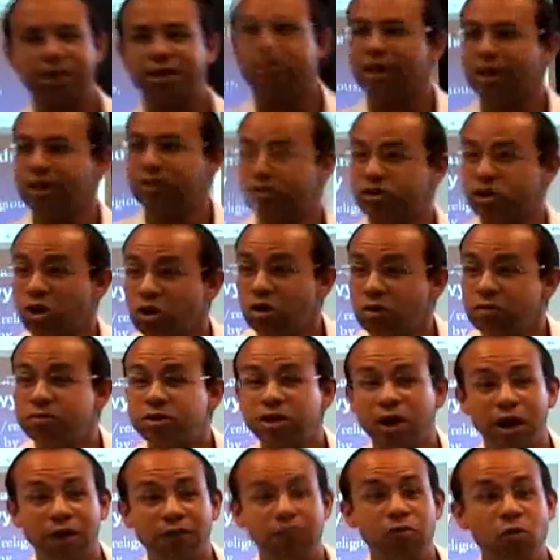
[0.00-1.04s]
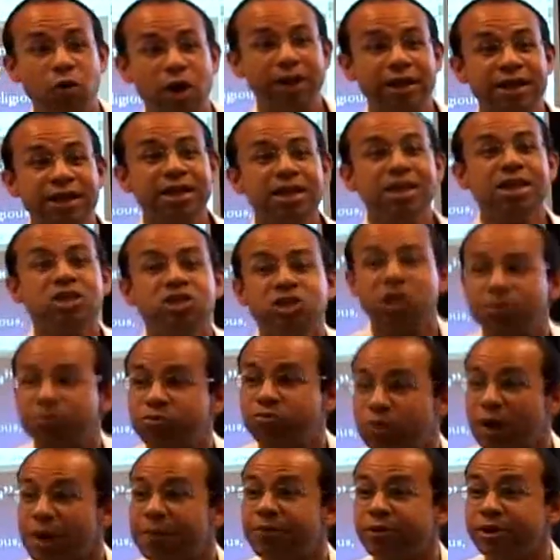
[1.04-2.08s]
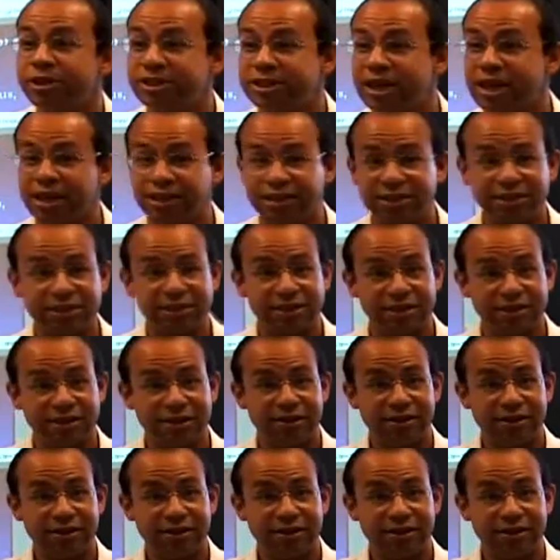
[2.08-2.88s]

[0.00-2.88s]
in terms of what Egypt represents